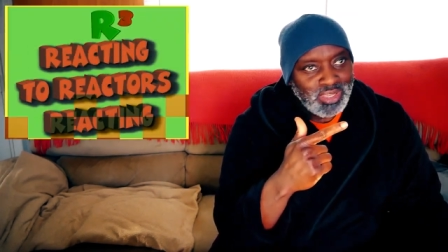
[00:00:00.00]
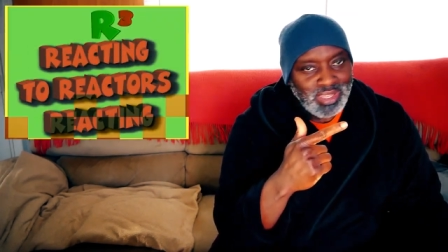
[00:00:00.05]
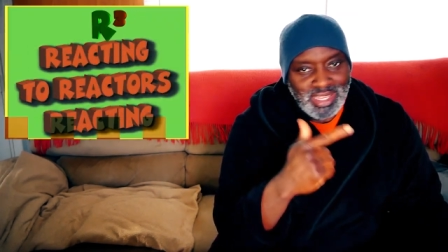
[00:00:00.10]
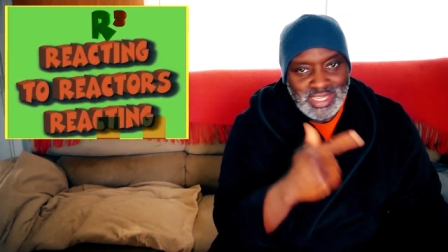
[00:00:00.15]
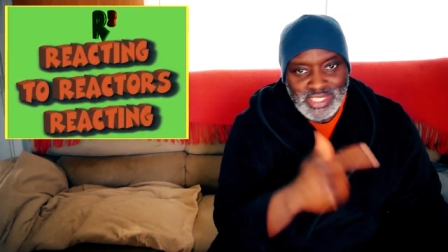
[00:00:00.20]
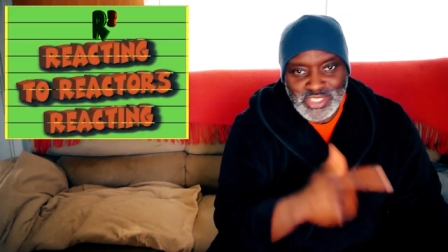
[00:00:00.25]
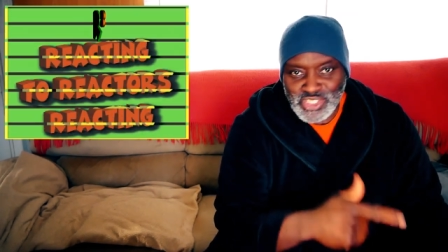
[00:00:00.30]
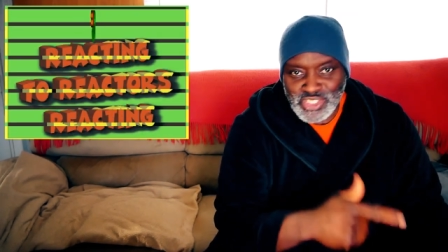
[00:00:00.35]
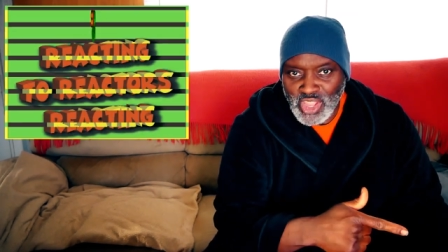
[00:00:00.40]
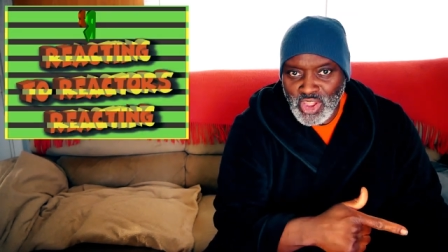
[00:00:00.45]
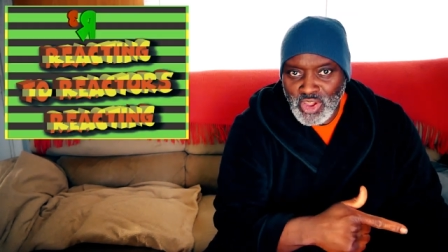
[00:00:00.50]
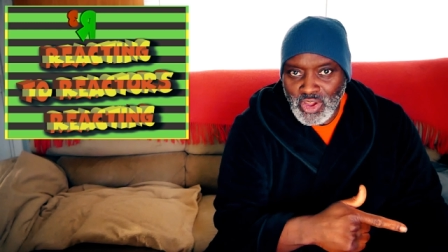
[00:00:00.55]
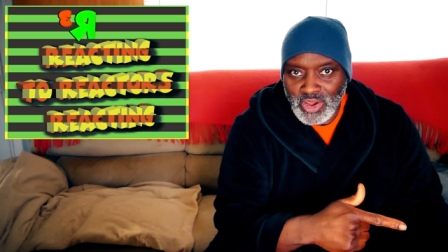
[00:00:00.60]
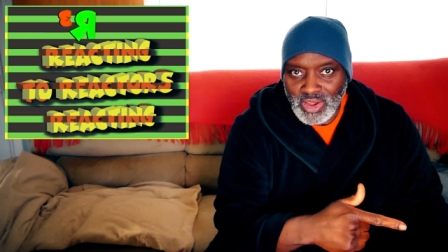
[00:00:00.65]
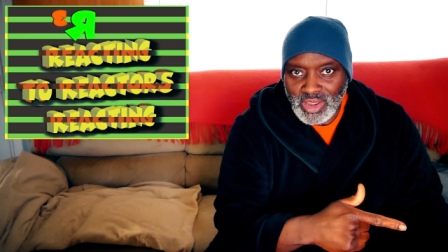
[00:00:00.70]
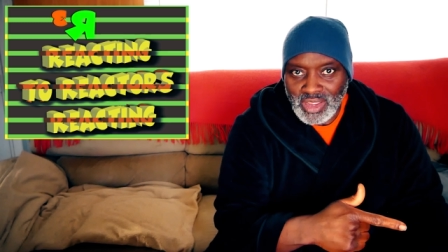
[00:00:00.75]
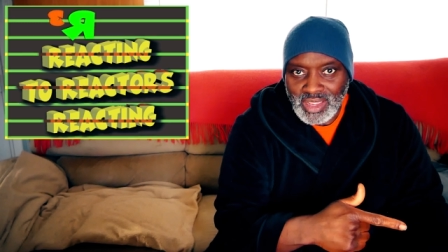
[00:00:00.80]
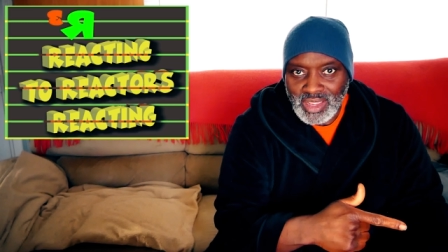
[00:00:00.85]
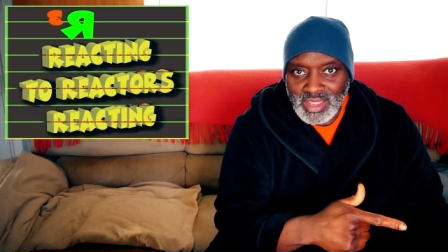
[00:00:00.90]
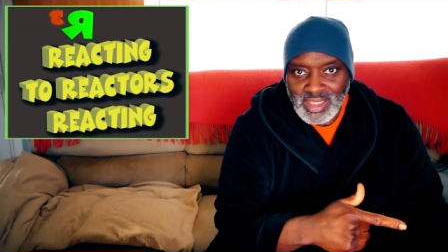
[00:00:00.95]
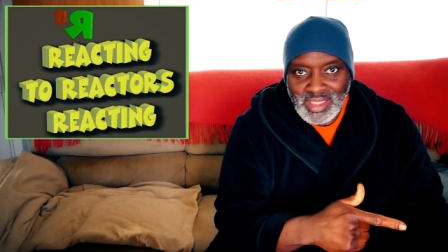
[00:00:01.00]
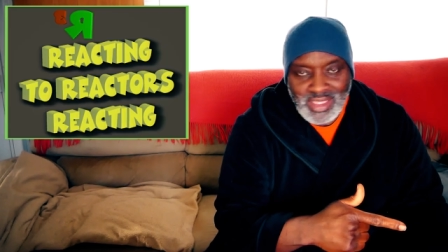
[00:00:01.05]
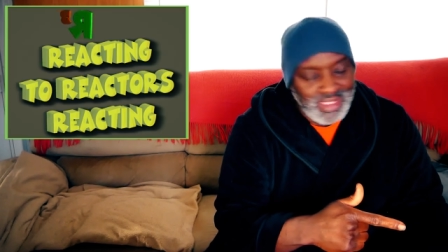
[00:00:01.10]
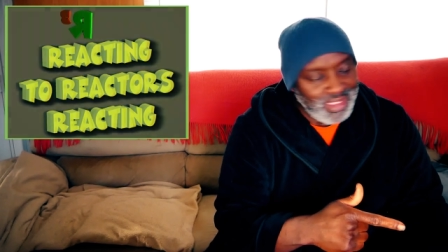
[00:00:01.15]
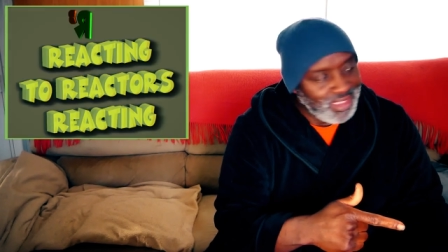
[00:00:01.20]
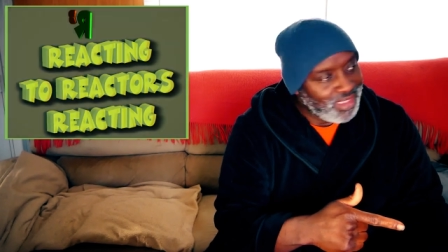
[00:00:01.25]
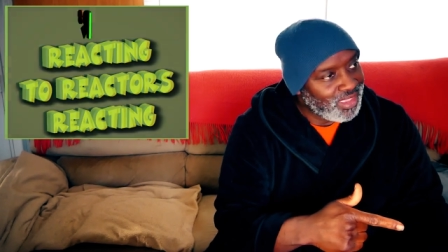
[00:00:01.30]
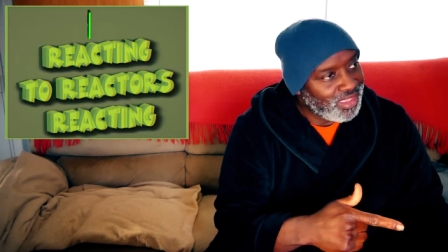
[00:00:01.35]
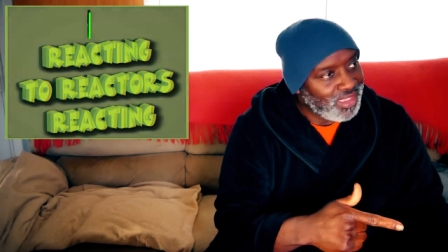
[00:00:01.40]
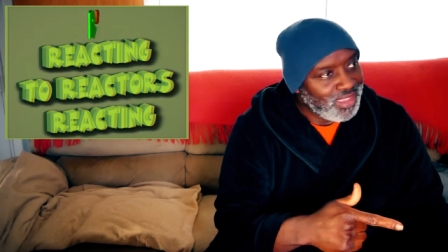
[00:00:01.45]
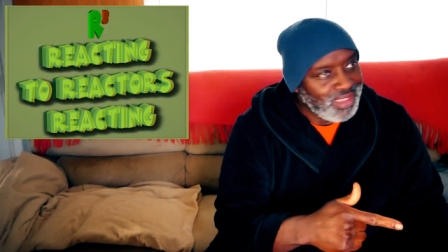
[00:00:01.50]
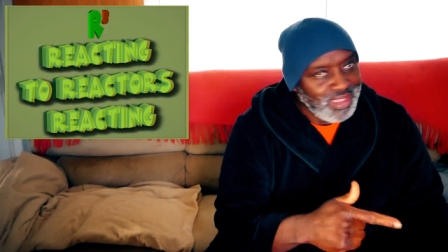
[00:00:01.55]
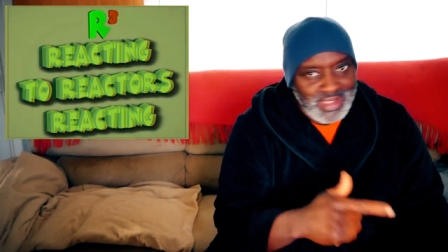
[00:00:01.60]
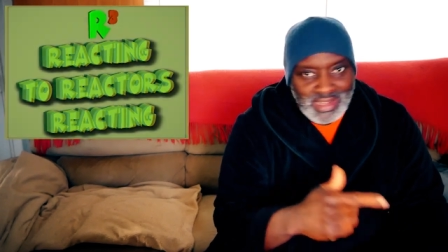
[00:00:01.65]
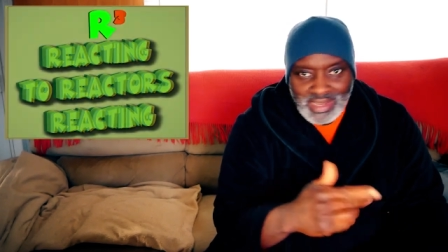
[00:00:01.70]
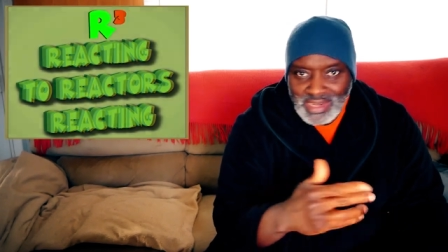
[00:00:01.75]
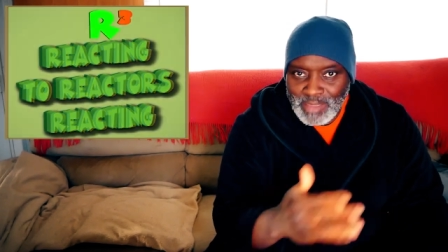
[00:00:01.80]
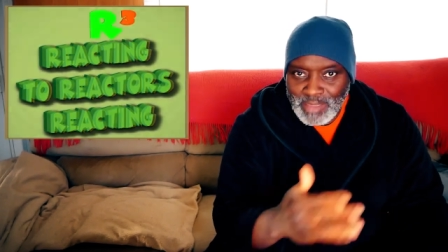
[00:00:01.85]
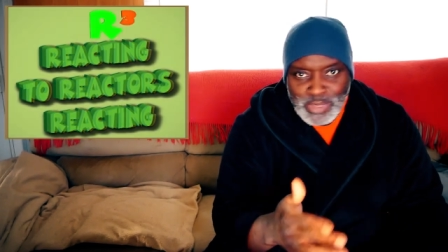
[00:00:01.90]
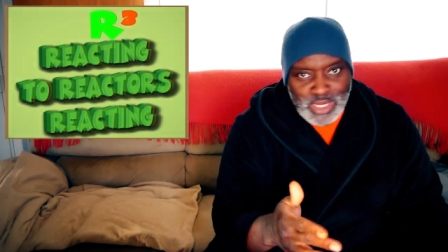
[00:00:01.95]
a song.
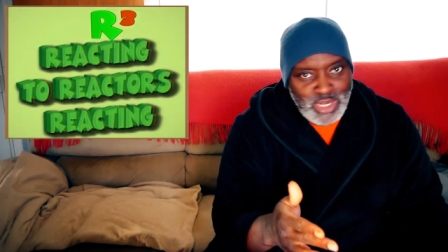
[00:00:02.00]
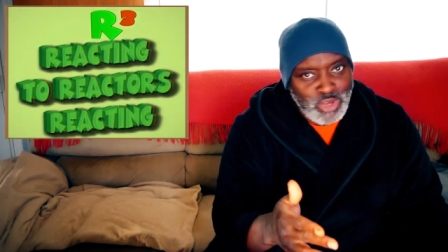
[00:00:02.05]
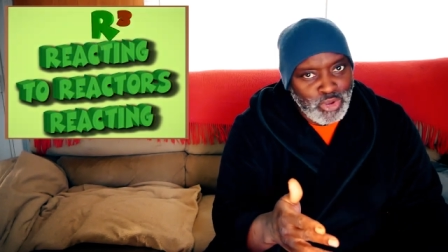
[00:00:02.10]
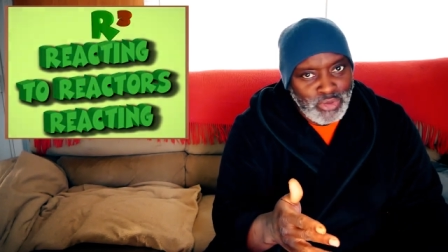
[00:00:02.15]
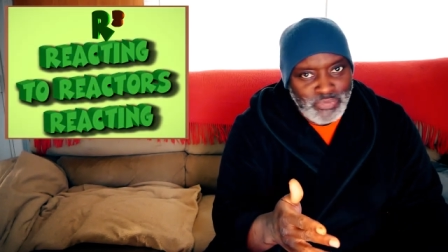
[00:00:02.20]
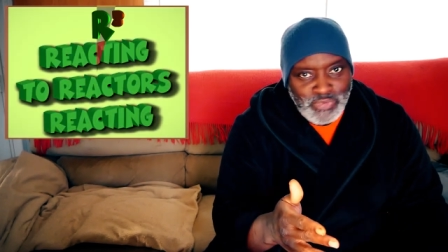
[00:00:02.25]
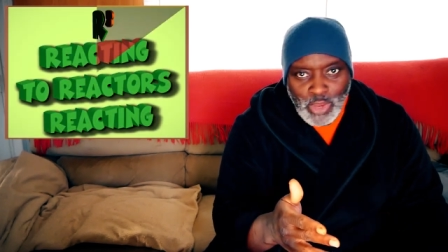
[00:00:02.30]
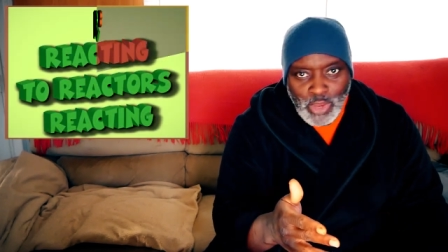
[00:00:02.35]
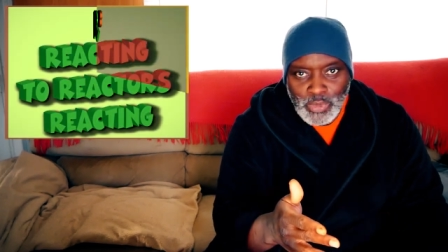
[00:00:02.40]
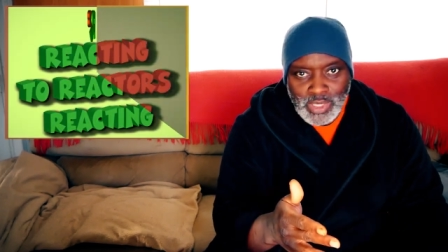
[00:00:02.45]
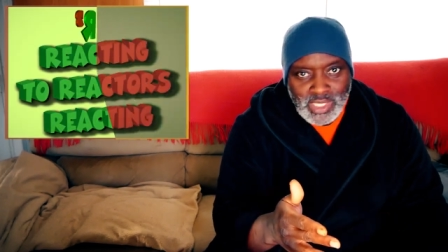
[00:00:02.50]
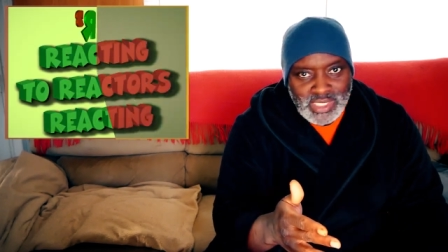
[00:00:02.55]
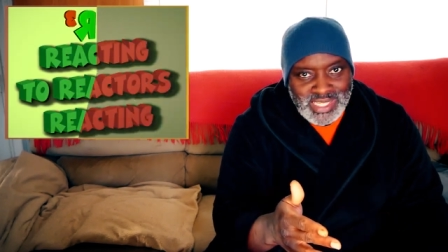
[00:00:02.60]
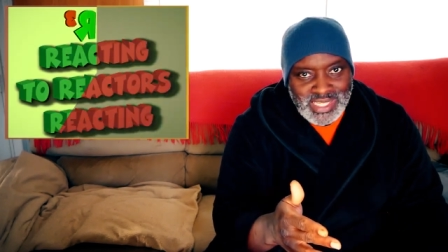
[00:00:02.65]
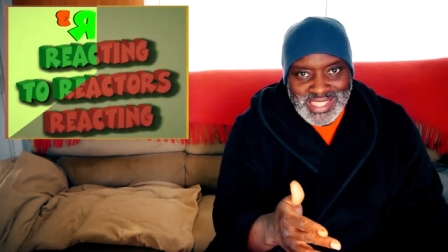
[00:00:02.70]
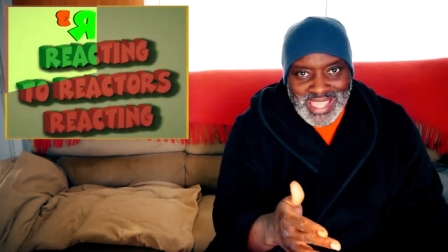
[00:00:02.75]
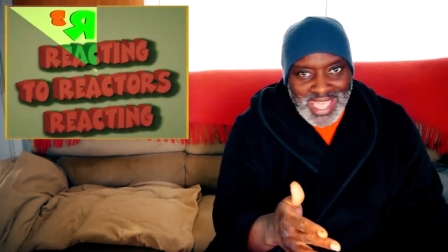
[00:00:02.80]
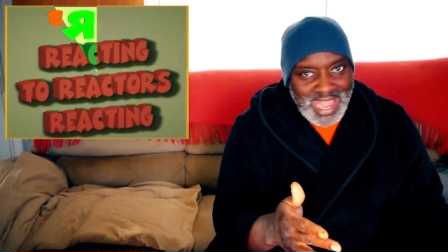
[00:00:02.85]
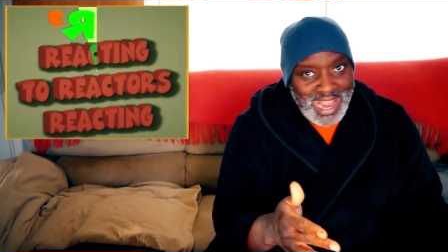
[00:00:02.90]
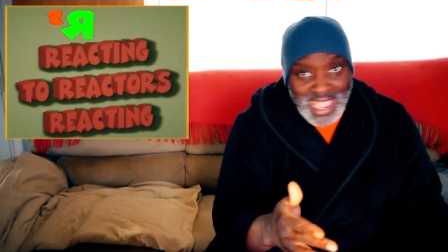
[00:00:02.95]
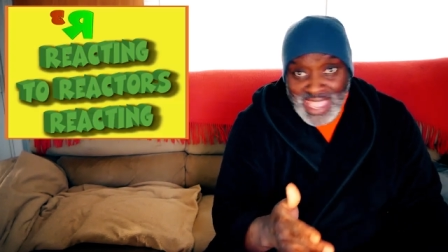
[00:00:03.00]
Let me know if y'all wanna see that.